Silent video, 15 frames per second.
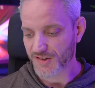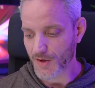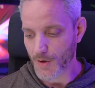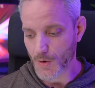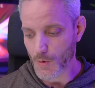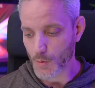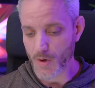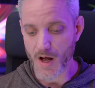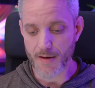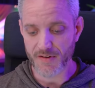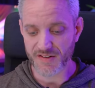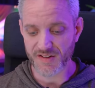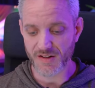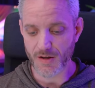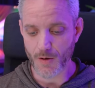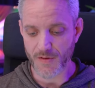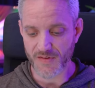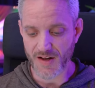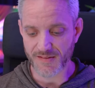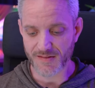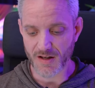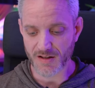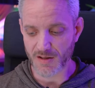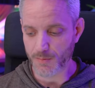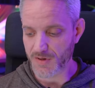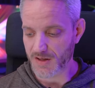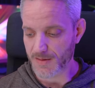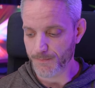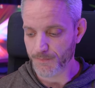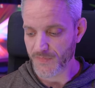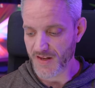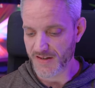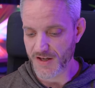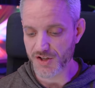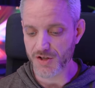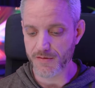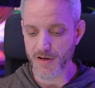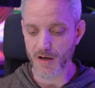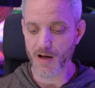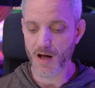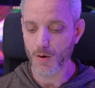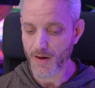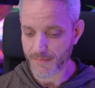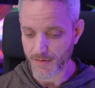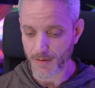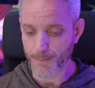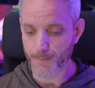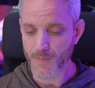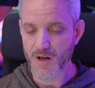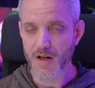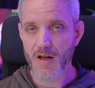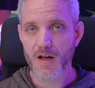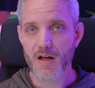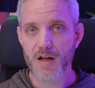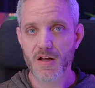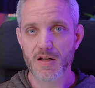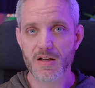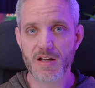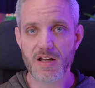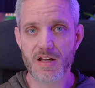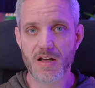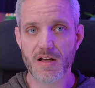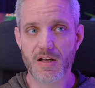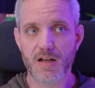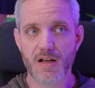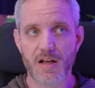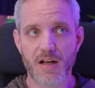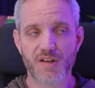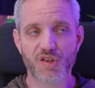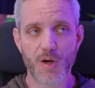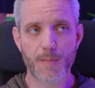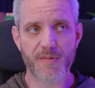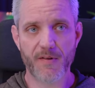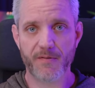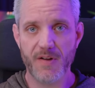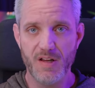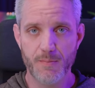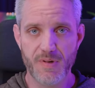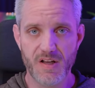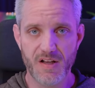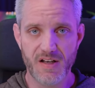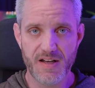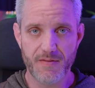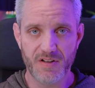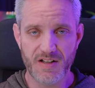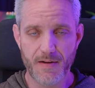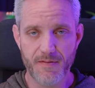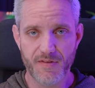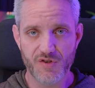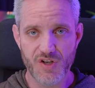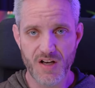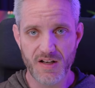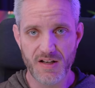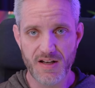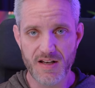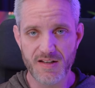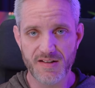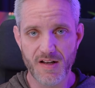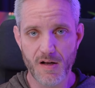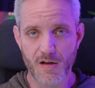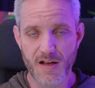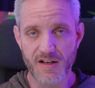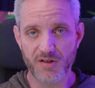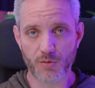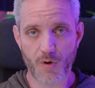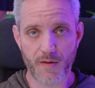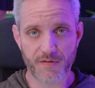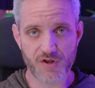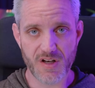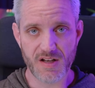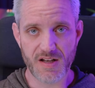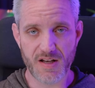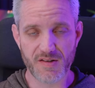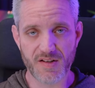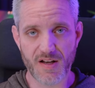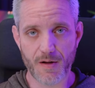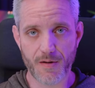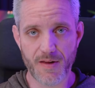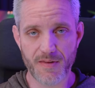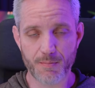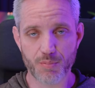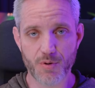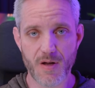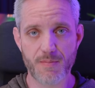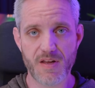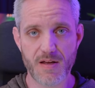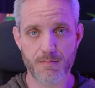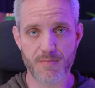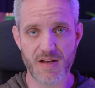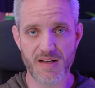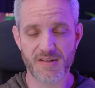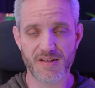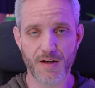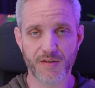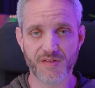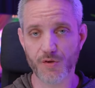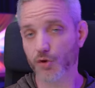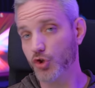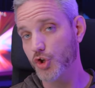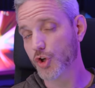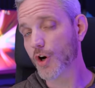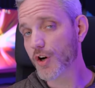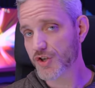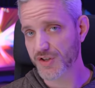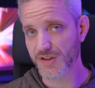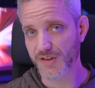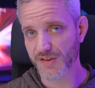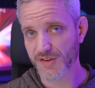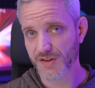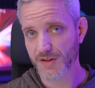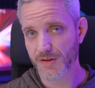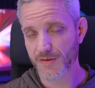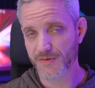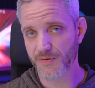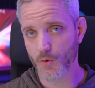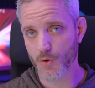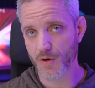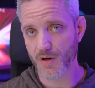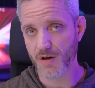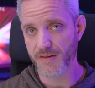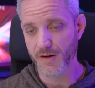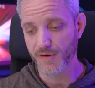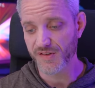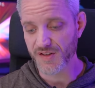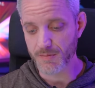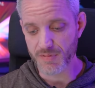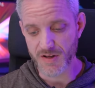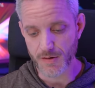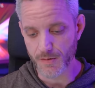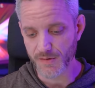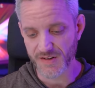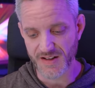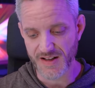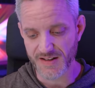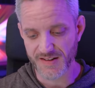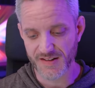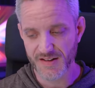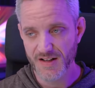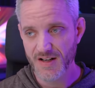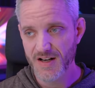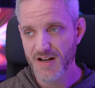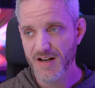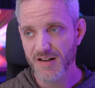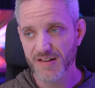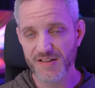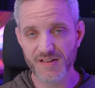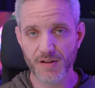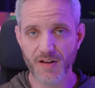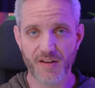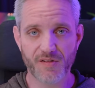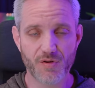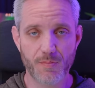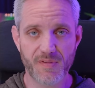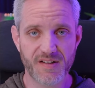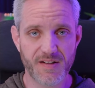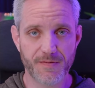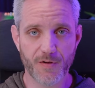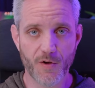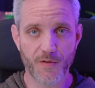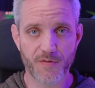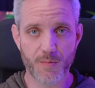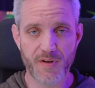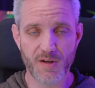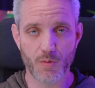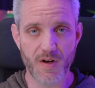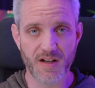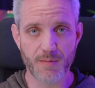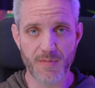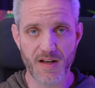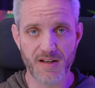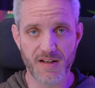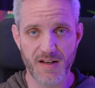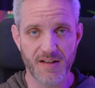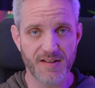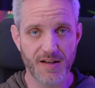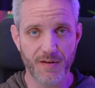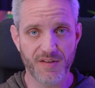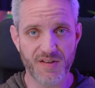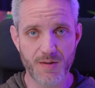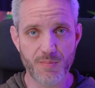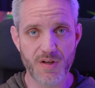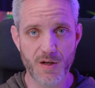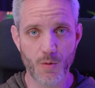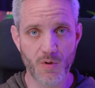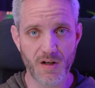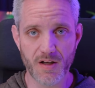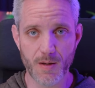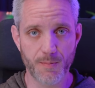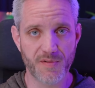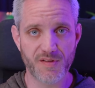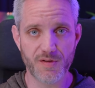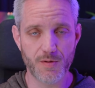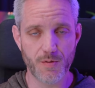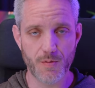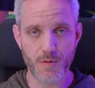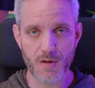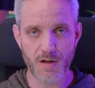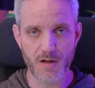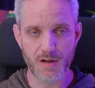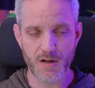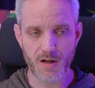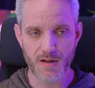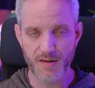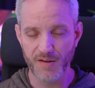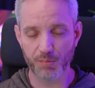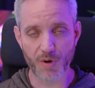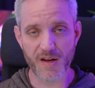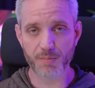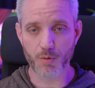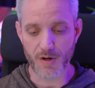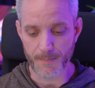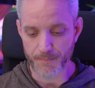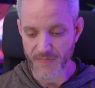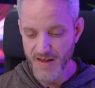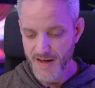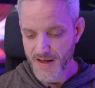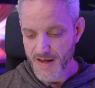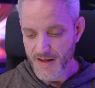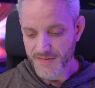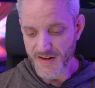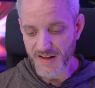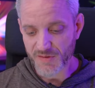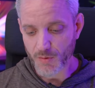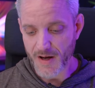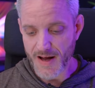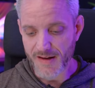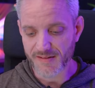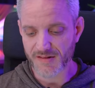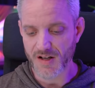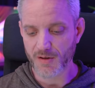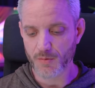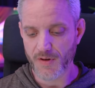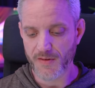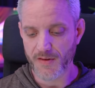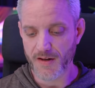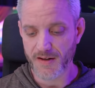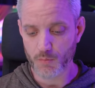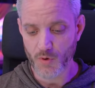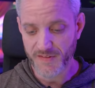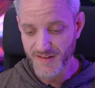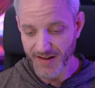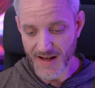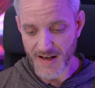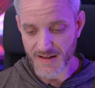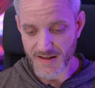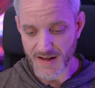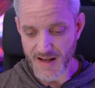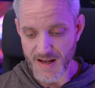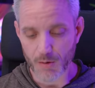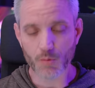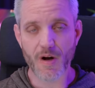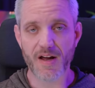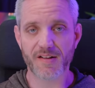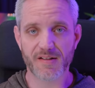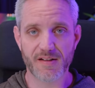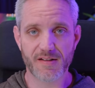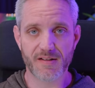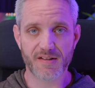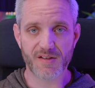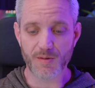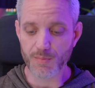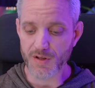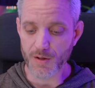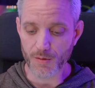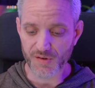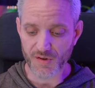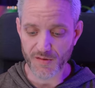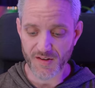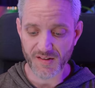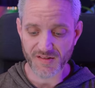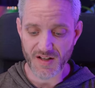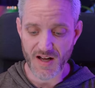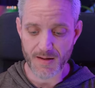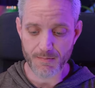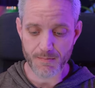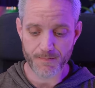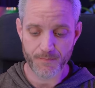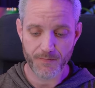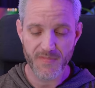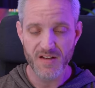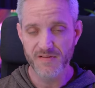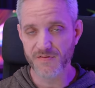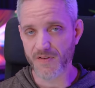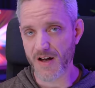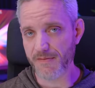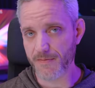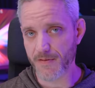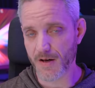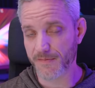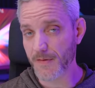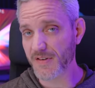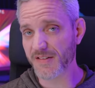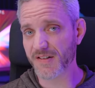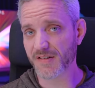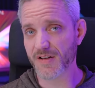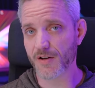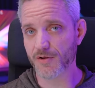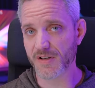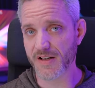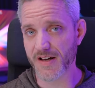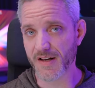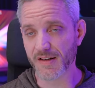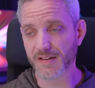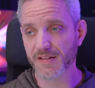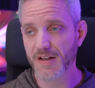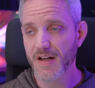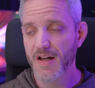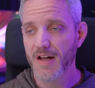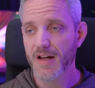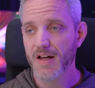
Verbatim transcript: So we obviously know that that's not going to be an issue there. However, in terms of availability of 11th gen Intel and 12th gen Intel and the premium Intel still charges for their CPUs, it's still extremely difficult for me to recommend an Intel CPU when it comes to uh, this price point. That's why I stuck with, uh, once again, a Ryzen CPU. So this time, five, uh, 5600X.